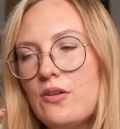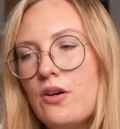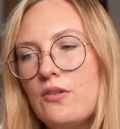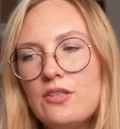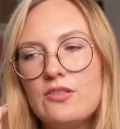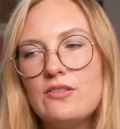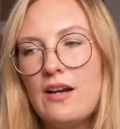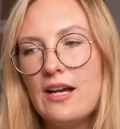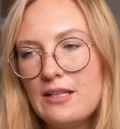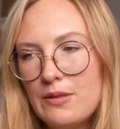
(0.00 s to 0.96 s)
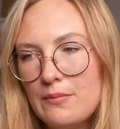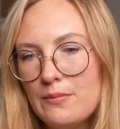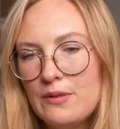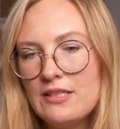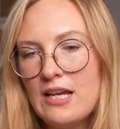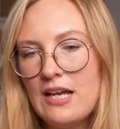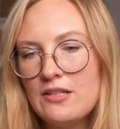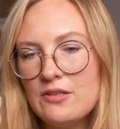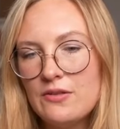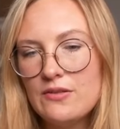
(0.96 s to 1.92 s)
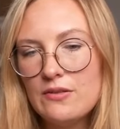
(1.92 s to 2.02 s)
only just finding people that
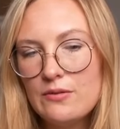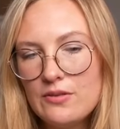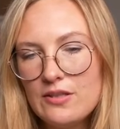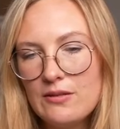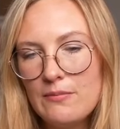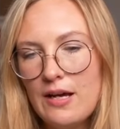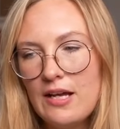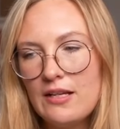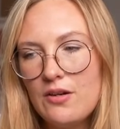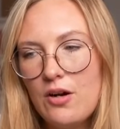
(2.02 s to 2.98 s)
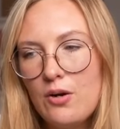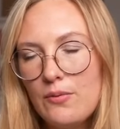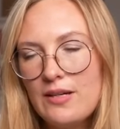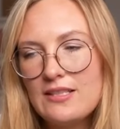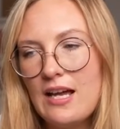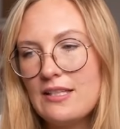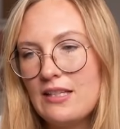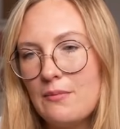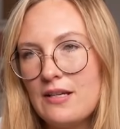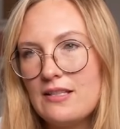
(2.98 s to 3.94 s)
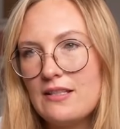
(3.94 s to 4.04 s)
know the solution but always asking
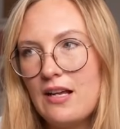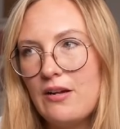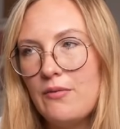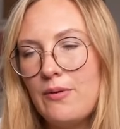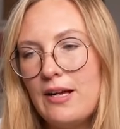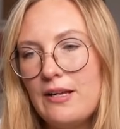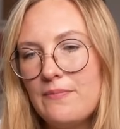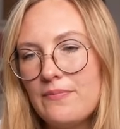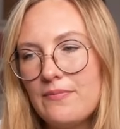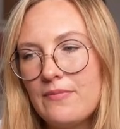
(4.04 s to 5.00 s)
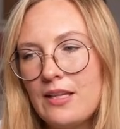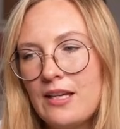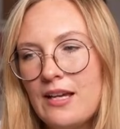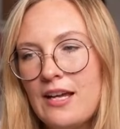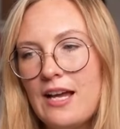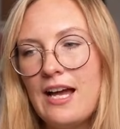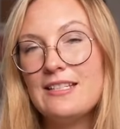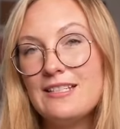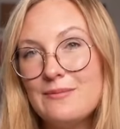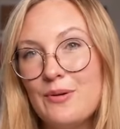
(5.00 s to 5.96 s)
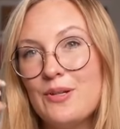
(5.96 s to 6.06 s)
myself well at this
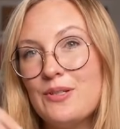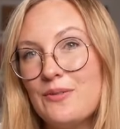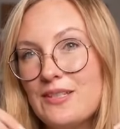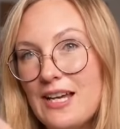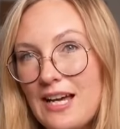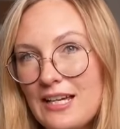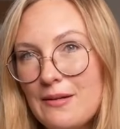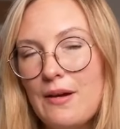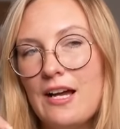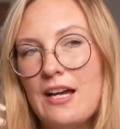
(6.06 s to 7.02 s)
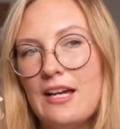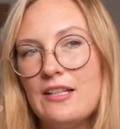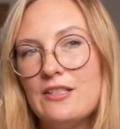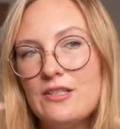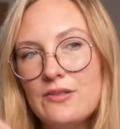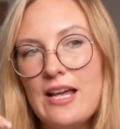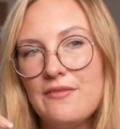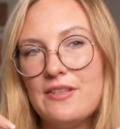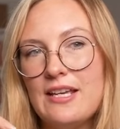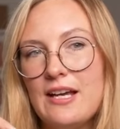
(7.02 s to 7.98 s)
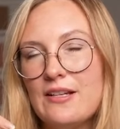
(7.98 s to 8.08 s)
point of time i don't have
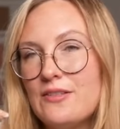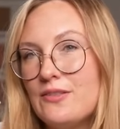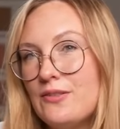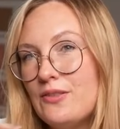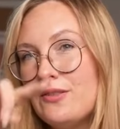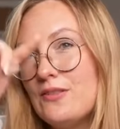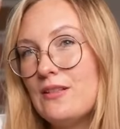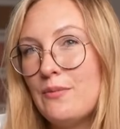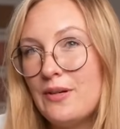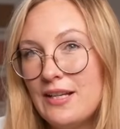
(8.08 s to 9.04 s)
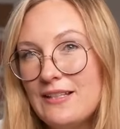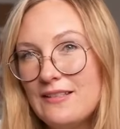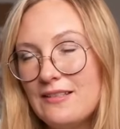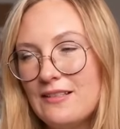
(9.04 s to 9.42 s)
the answer there's someone else